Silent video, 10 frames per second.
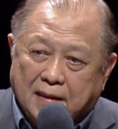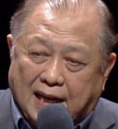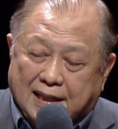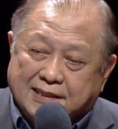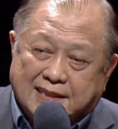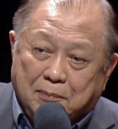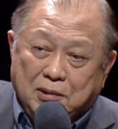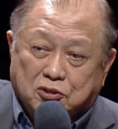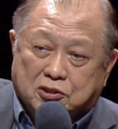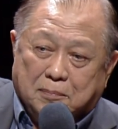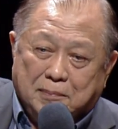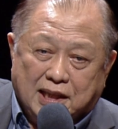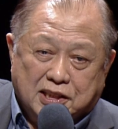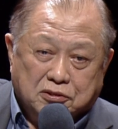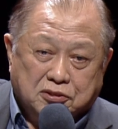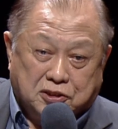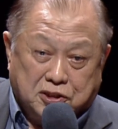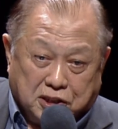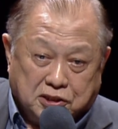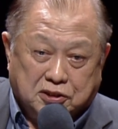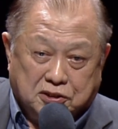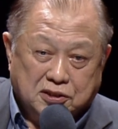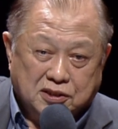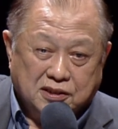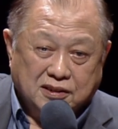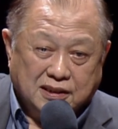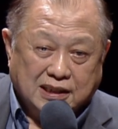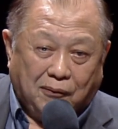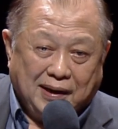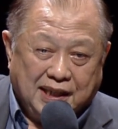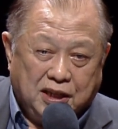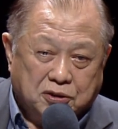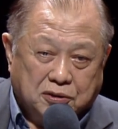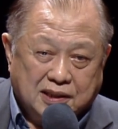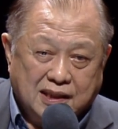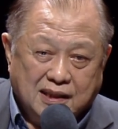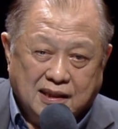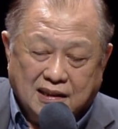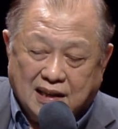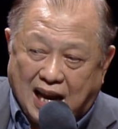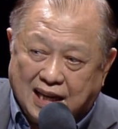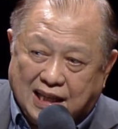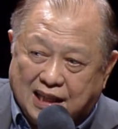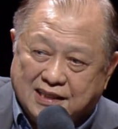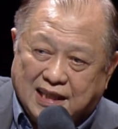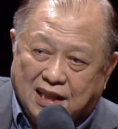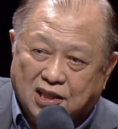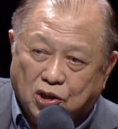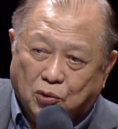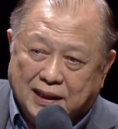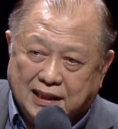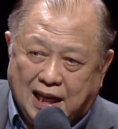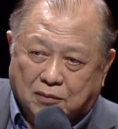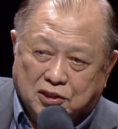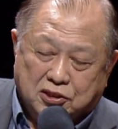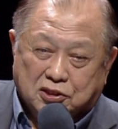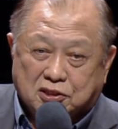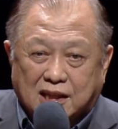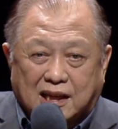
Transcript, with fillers: And they sent me to St. Matthew's Church down at Neil Road. And they say, go and help the church.